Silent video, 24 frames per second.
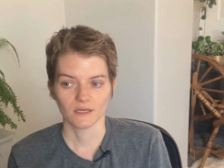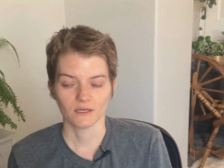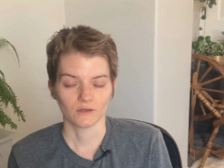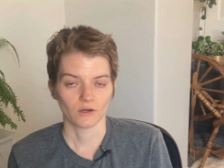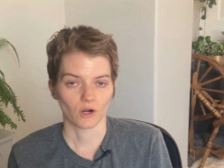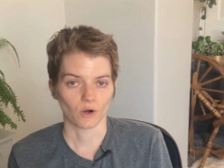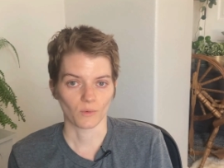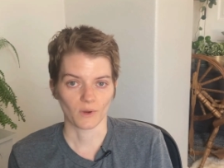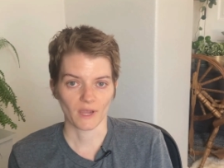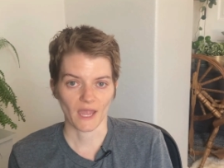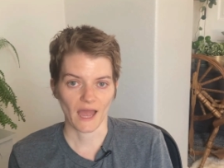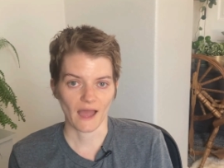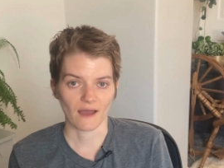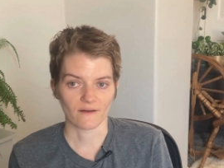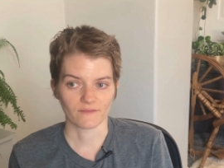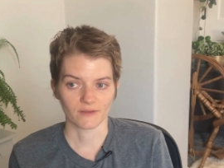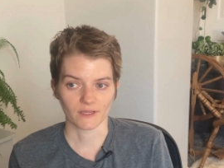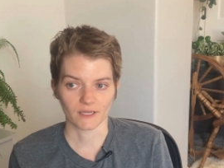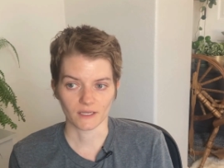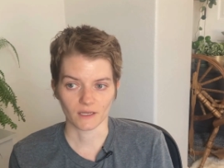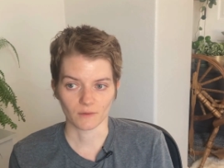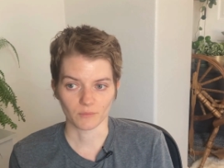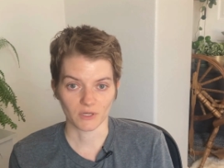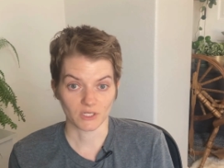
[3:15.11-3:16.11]
Are we
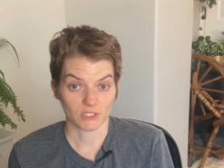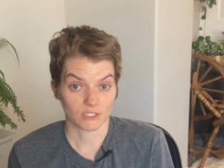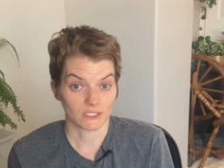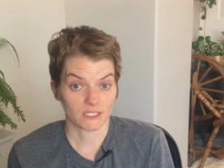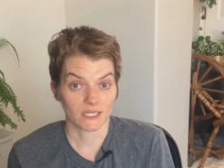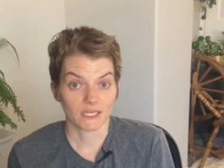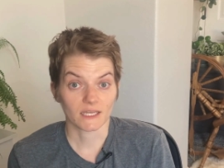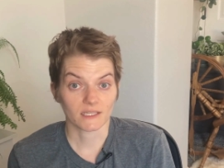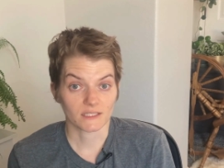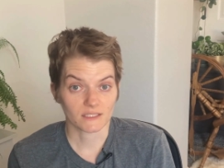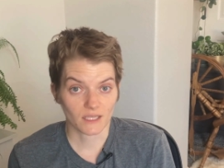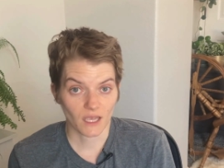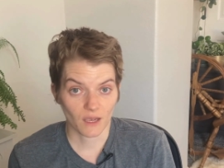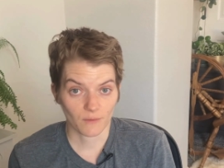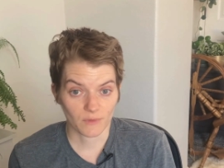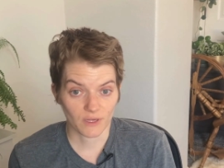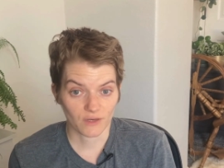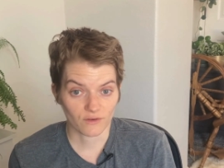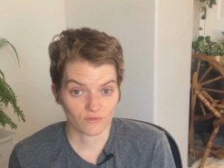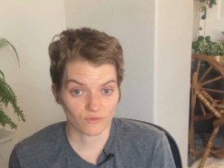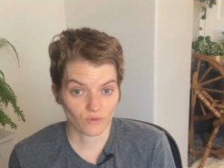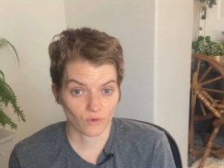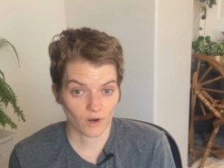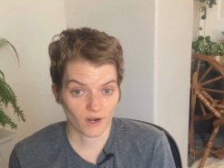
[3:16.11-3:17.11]
having a bunch of tickets come in
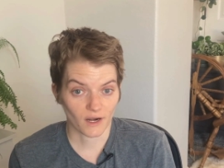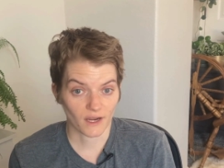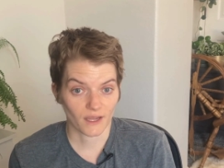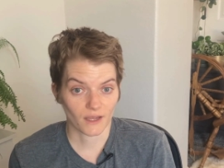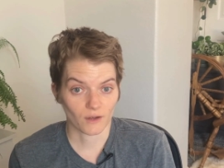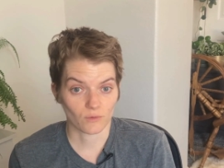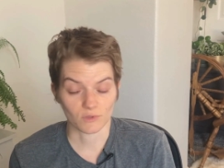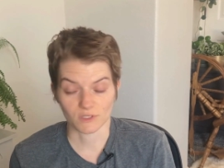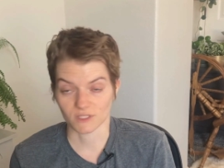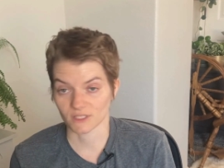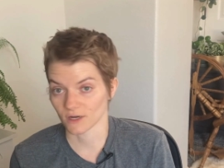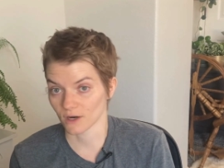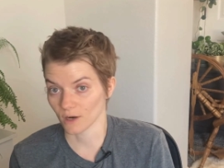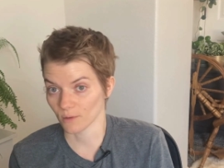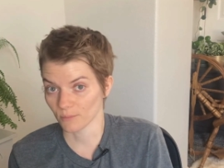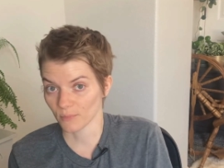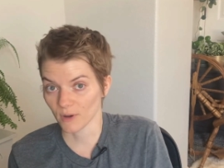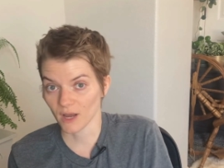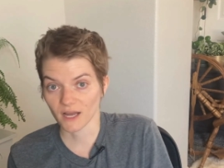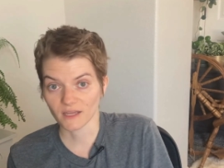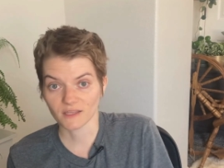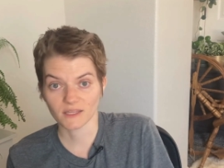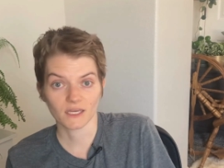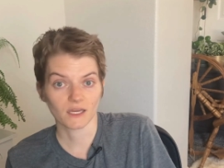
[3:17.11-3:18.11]
for it? Was there a
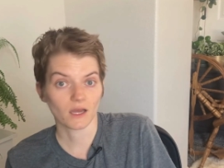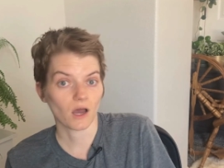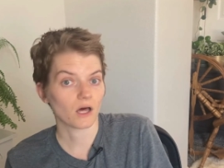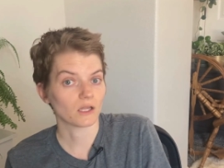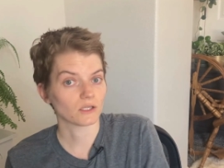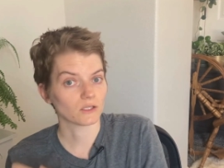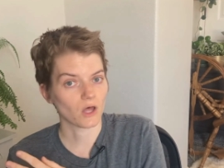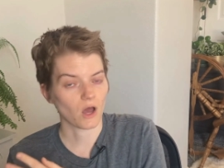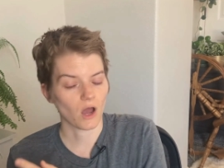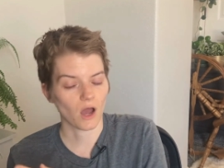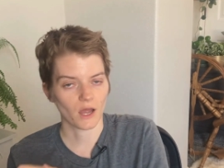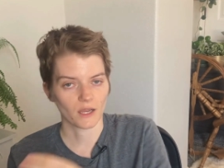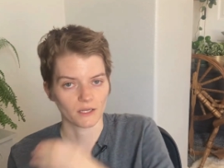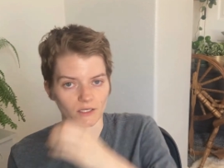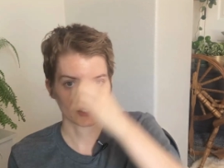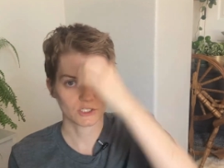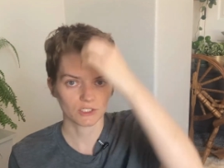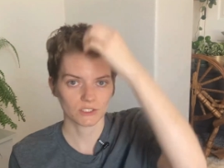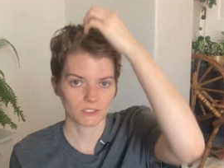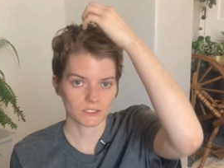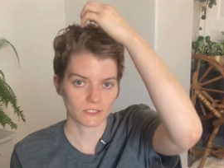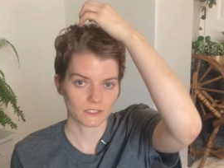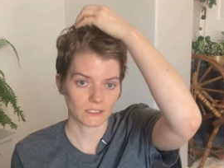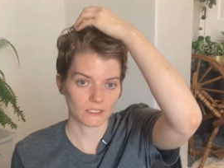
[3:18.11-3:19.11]
bug that got
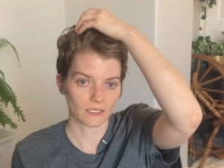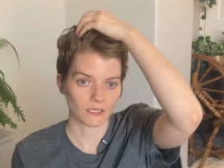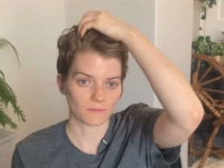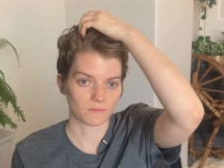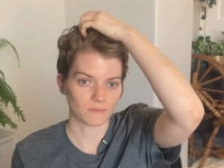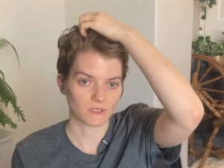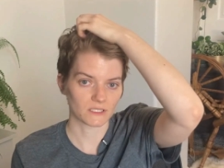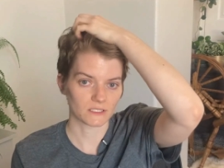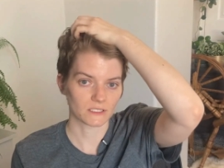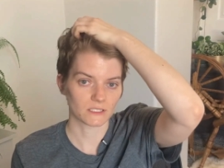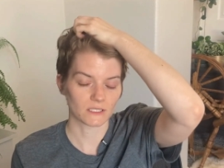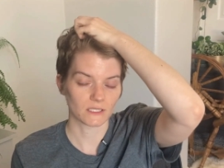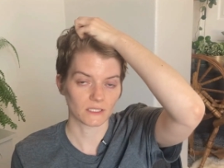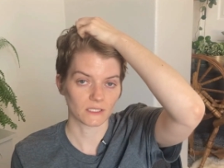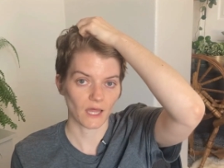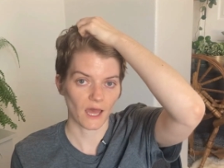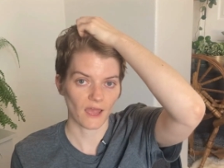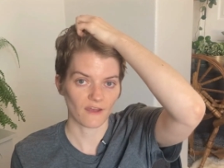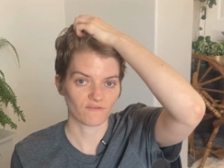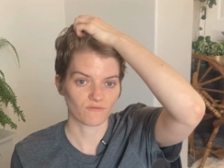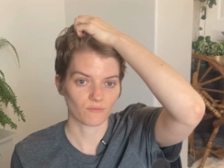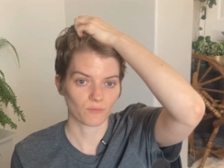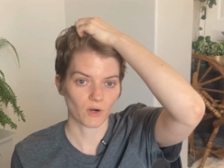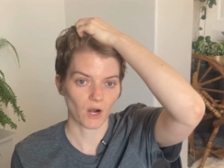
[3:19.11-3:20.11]
launched into the
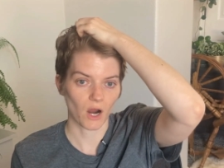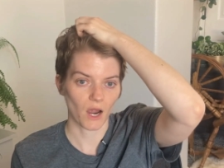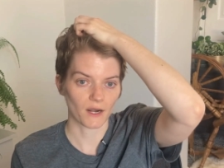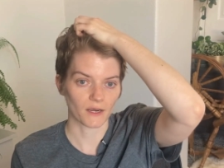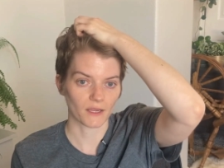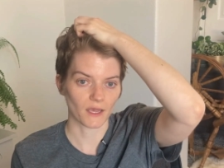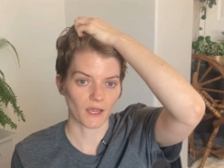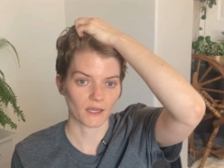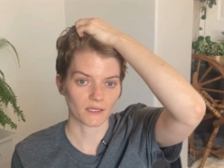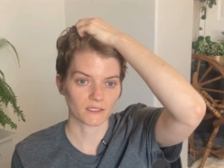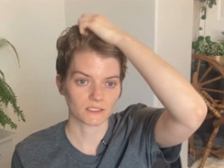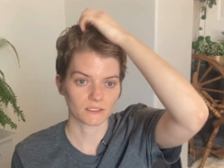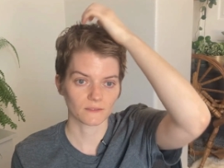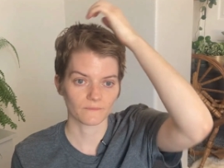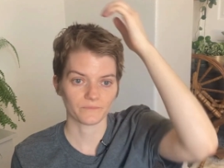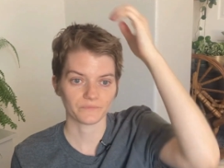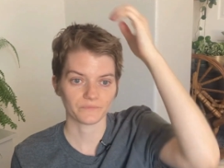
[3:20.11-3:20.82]
live product?